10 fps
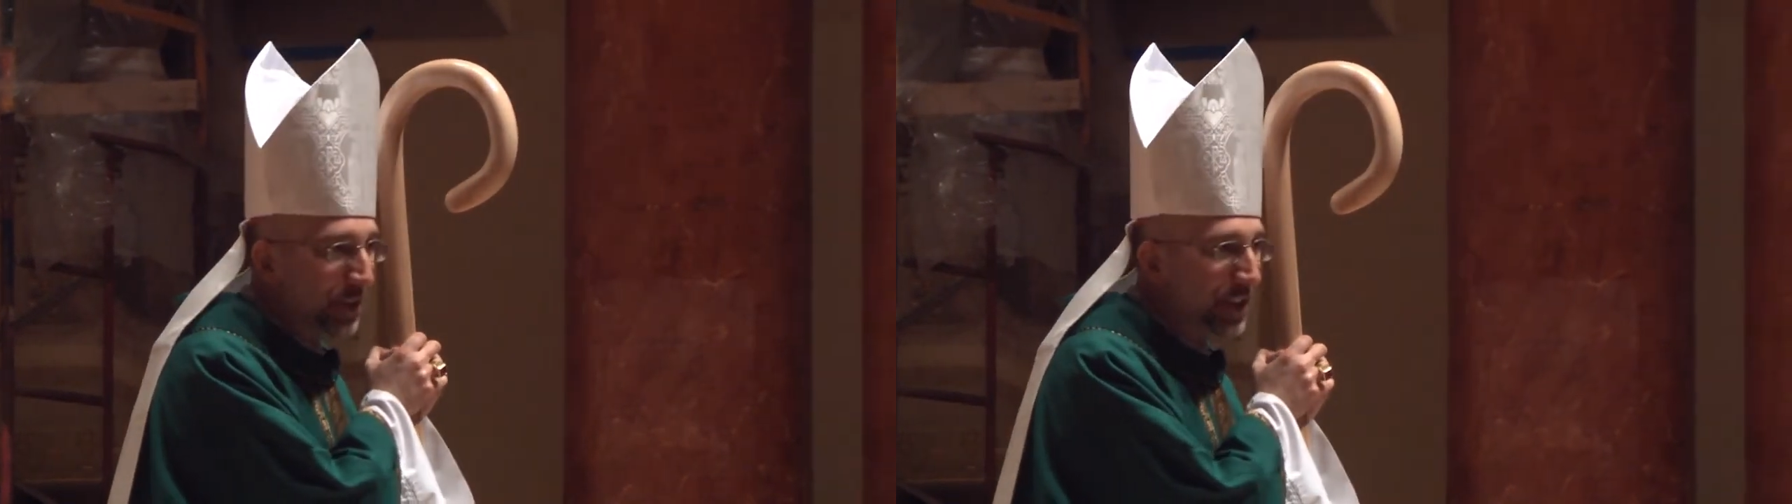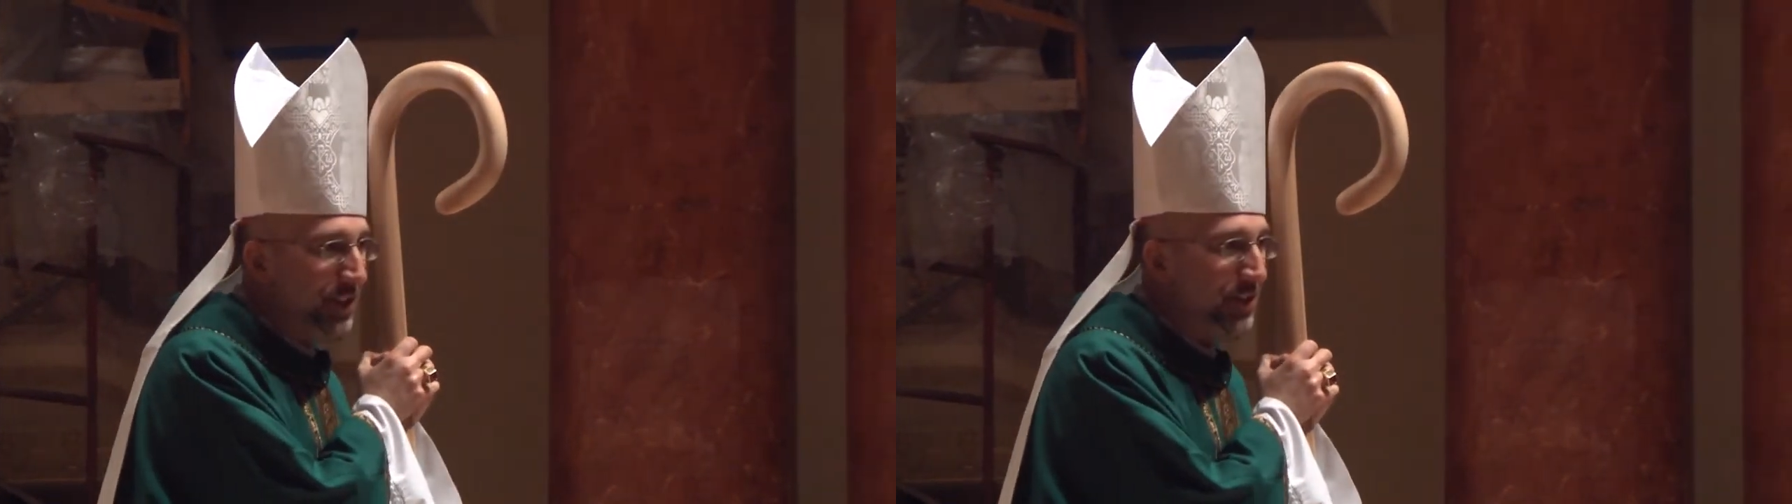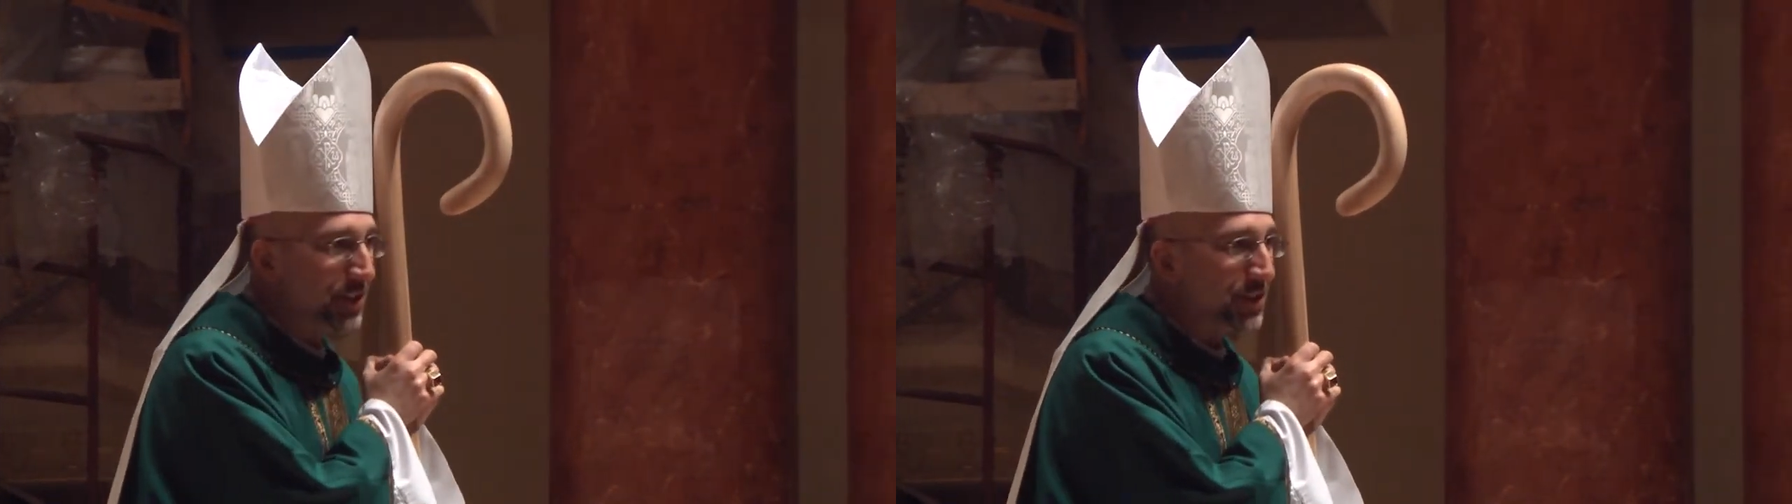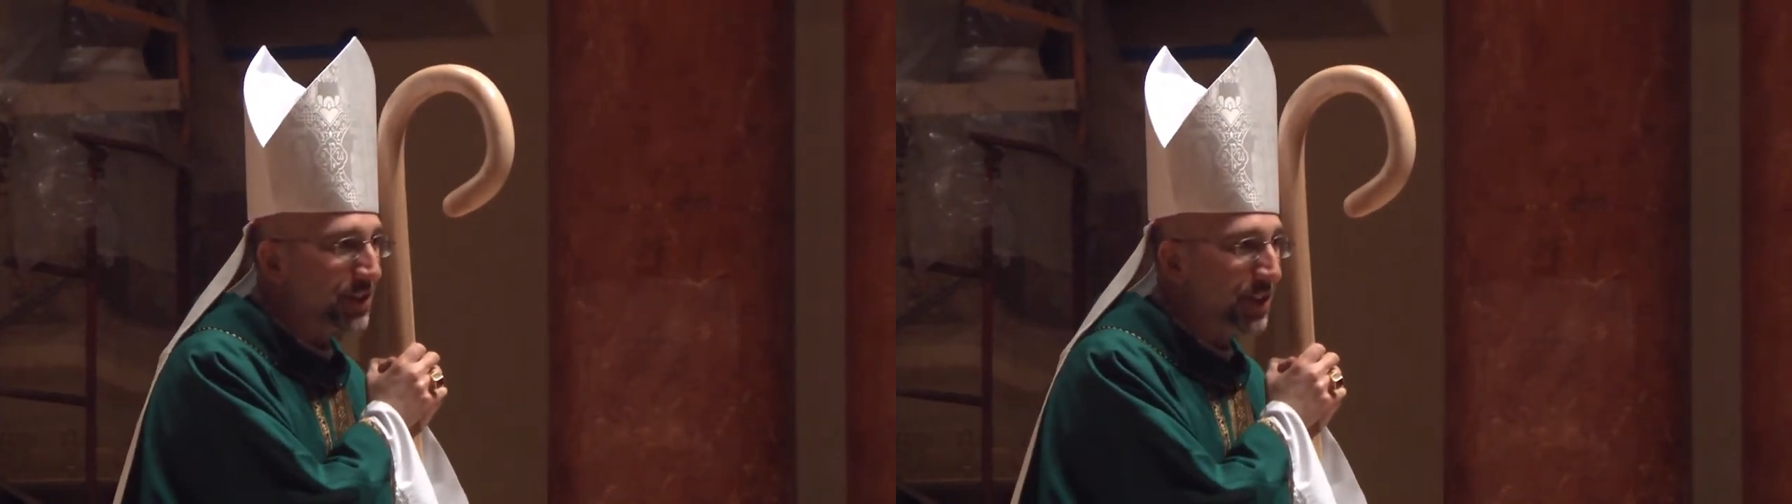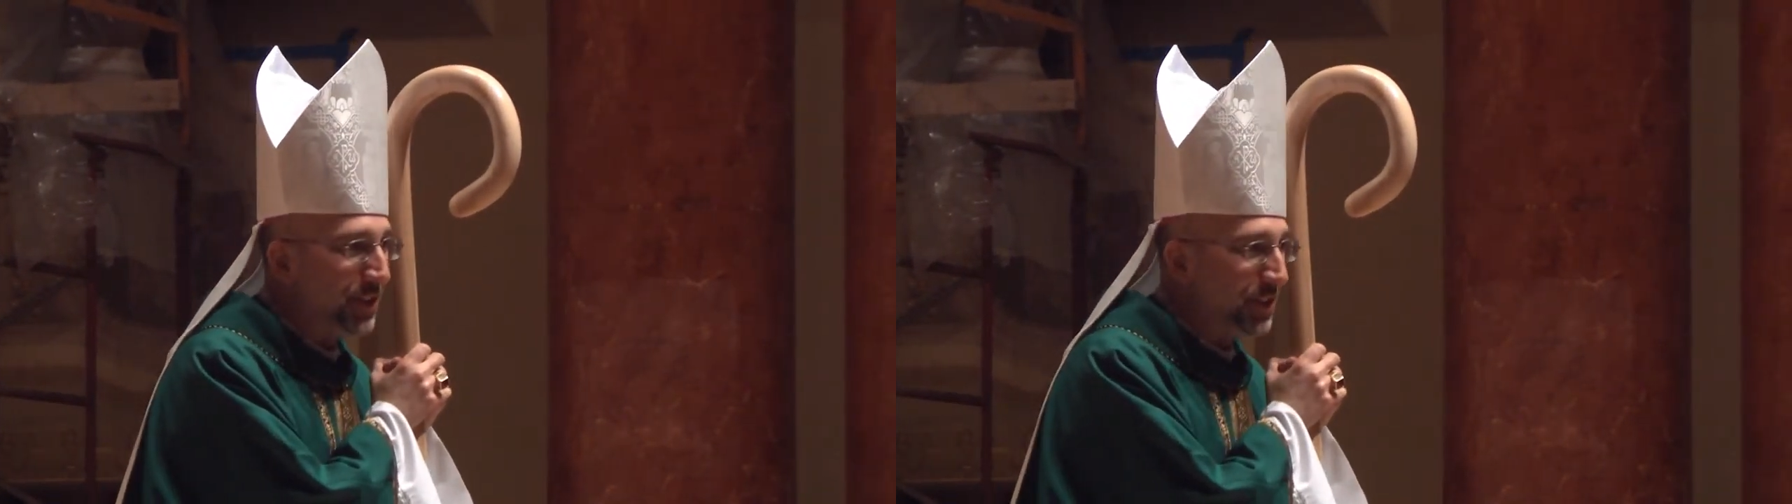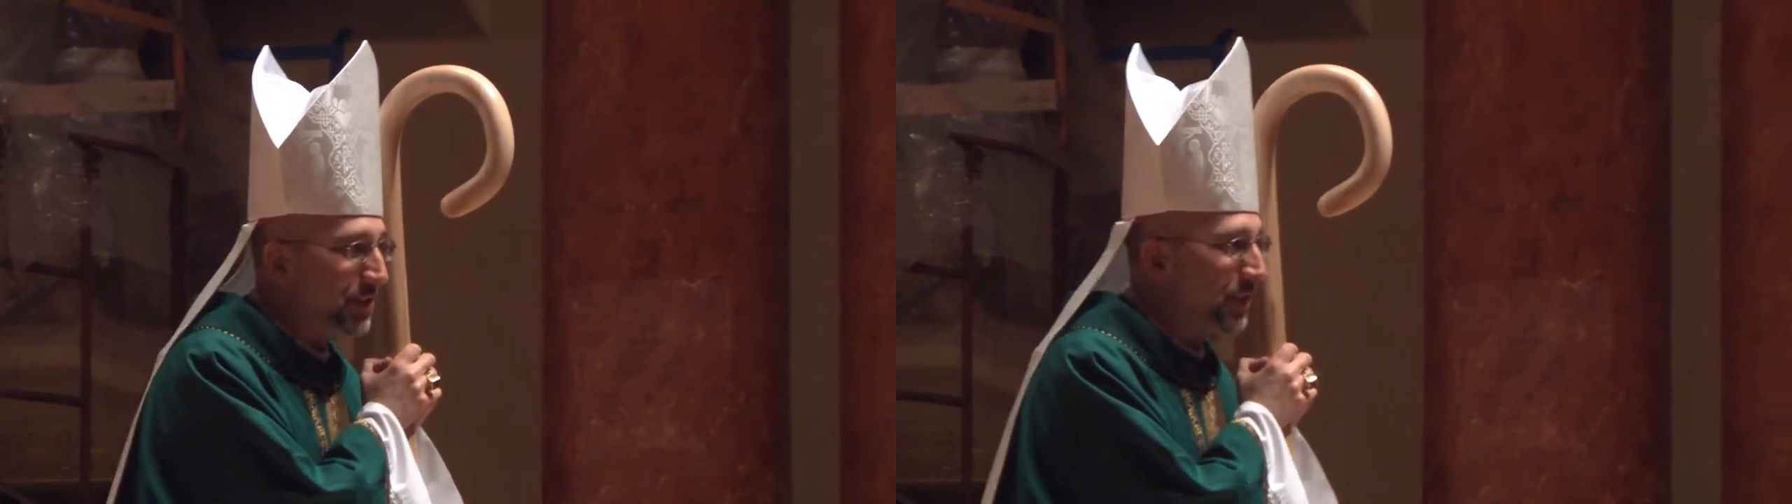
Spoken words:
it is, it's